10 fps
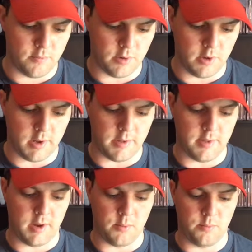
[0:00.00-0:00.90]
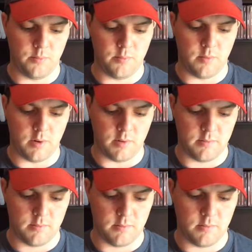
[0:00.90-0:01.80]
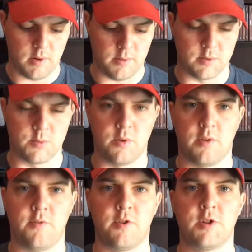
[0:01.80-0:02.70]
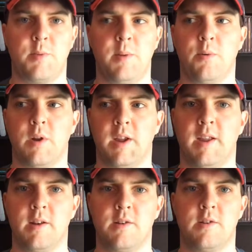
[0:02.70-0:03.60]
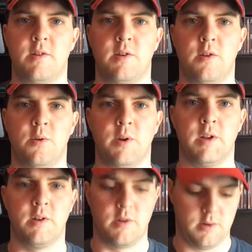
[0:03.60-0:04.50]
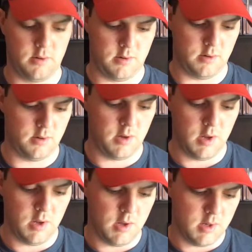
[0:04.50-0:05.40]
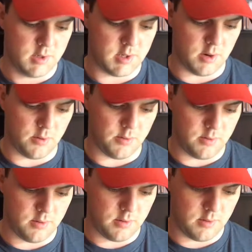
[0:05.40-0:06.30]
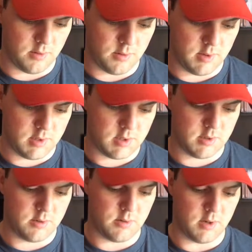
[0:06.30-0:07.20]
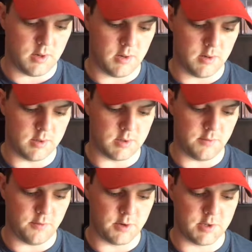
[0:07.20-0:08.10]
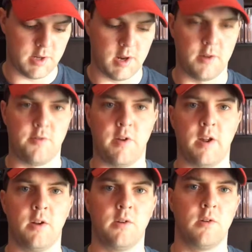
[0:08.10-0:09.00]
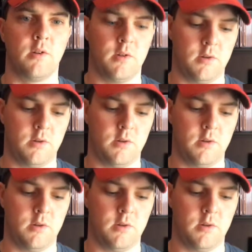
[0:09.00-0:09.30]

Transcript: really, I think I was one of the first people to get to it. So, this is the first thing I found.